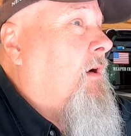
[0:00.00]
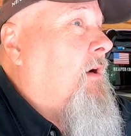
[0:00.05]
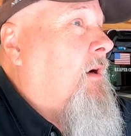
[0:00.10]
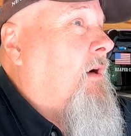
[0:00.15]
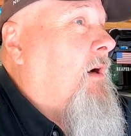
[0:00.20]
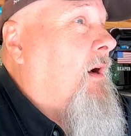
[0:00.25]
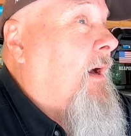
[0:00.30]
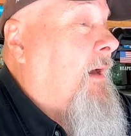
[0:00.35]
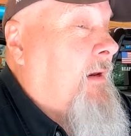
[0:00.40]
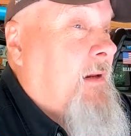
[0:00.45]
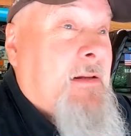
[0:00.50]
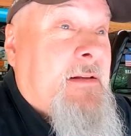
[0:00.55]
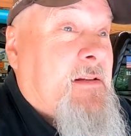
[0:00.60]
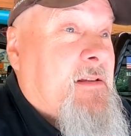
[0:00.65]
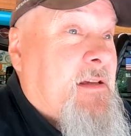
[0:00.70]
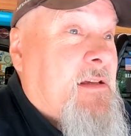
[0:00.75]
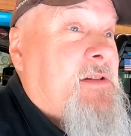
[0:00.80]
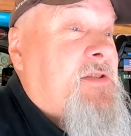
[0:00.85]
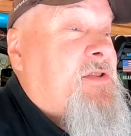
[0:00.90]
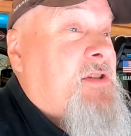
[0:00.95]
Uh, I didn't
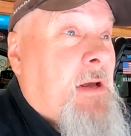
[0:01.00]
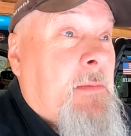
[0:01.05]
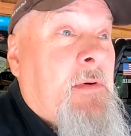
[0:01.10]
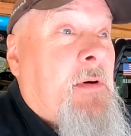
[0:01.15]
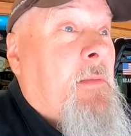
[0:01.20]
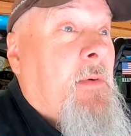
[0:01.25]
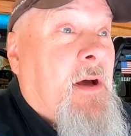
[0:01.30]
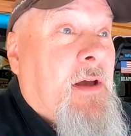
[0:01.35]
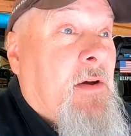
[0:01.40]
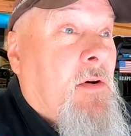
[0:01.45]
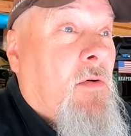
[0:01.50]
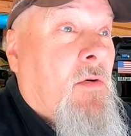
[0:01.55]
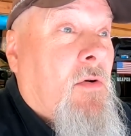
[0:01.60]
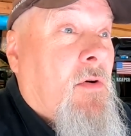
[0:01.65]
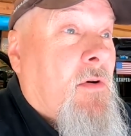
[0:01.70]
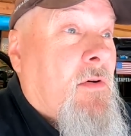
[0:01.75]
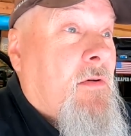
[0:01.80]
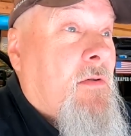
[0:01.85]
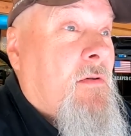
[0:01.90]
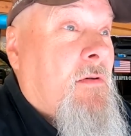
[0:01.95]
get some of my
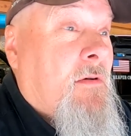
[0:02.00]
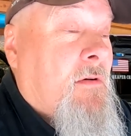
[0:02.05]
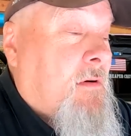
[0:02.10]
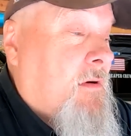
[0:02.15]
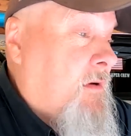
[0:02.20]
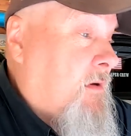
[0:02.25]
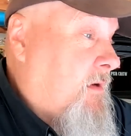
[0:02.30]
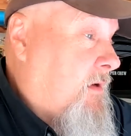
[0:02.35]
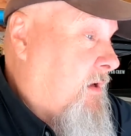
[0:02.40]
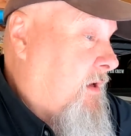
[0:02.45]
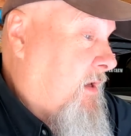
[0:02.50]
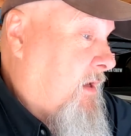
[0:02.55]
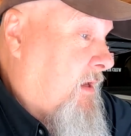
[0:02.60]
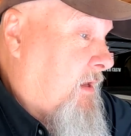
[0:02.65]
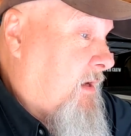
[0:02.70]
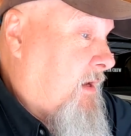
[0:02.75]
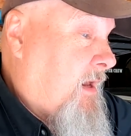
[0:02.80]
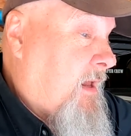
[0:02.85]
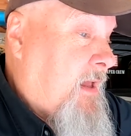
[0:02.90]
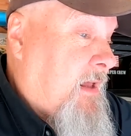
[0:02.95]
order,
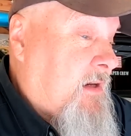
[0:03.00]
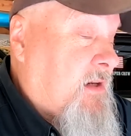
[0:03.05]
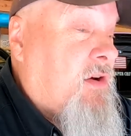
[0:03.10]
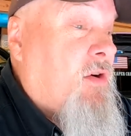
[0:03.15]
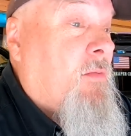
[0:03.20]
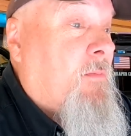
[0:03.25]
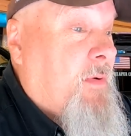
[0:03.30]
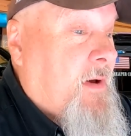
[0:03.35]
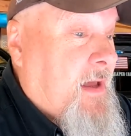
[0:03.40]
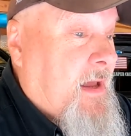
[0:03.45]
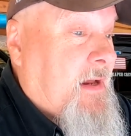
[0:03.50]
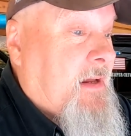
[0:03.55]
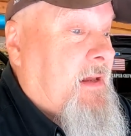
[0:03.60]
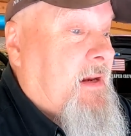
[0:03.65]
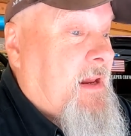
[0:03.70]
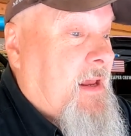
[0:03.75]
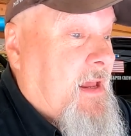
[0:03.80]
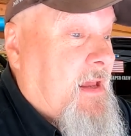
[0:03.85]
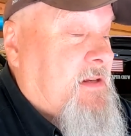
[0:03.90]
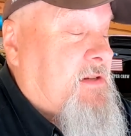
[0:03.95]
and I had to go back
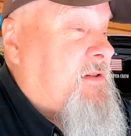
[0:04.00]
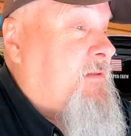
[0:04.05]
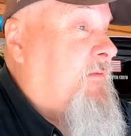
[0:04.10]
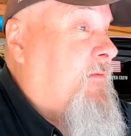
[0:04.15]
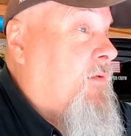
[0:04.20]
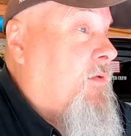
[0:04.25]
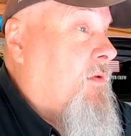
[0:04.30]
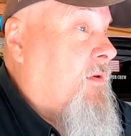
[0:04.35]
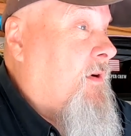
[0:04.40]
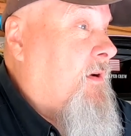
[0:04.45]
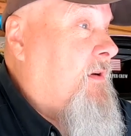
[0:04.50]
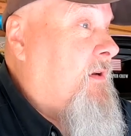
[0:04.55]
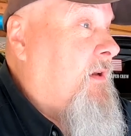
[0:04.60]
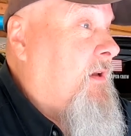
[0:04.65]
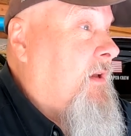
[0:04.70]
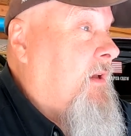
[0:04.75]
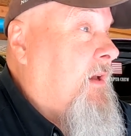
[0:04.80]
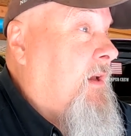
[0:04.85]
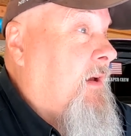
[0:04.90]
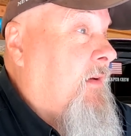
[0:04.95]
and ask for it.
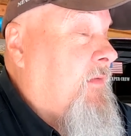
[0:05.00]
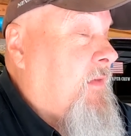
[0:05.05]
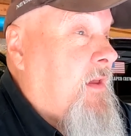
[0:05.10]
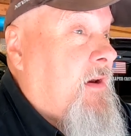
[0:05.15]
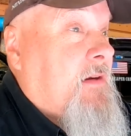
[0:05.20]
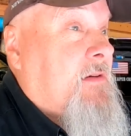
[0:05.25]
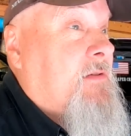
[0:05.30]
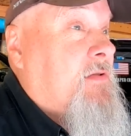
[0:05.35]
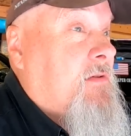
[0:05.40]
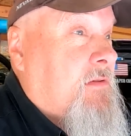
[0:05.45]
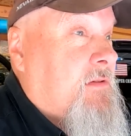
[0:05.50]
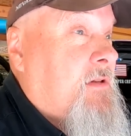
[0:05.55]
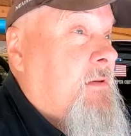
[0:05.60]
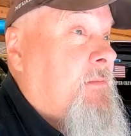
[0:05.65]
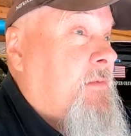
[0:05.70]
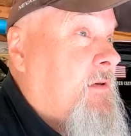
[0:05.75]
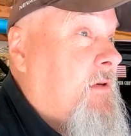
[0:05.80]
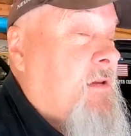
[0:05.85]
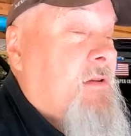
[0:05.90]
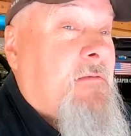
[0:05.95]
And then it took
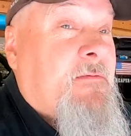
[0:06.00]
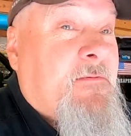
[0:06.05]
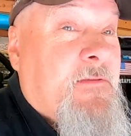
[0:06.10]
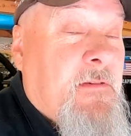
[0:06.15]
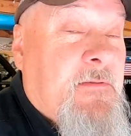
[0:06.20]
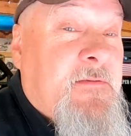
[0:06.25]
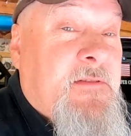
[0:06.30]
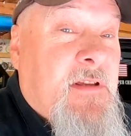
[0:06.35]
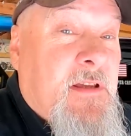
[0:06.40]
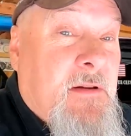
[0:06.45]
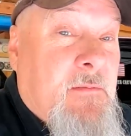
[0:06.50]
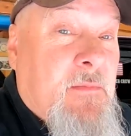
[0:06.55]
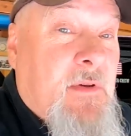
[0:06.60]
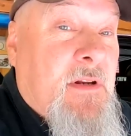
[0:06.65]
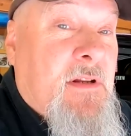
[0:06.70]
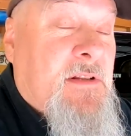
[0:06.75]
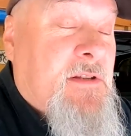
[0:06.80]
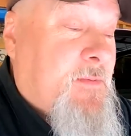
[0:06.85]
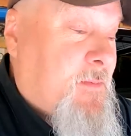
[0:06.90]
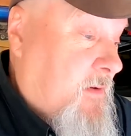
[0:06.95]
them another 15
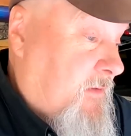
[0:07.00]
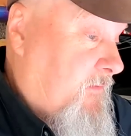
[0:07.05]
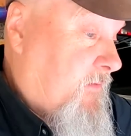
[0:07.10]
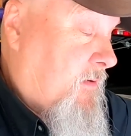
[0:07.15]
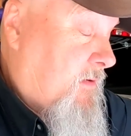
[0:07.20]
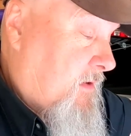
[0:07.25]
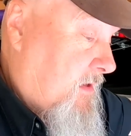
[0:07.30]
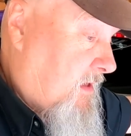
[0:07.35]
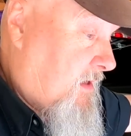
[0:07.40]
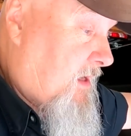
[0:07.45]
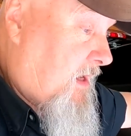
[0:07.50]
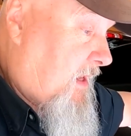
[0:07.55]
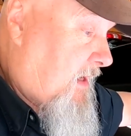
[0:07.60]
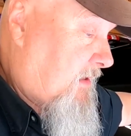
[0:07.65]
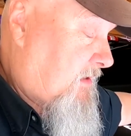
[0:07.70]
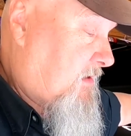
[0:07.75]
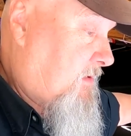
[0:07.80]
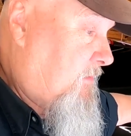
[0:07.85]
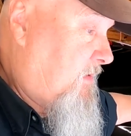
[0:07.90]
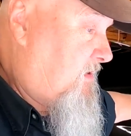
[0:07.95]
minutes before they got
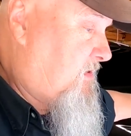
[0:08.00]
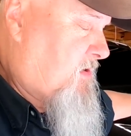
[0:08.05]
it to me.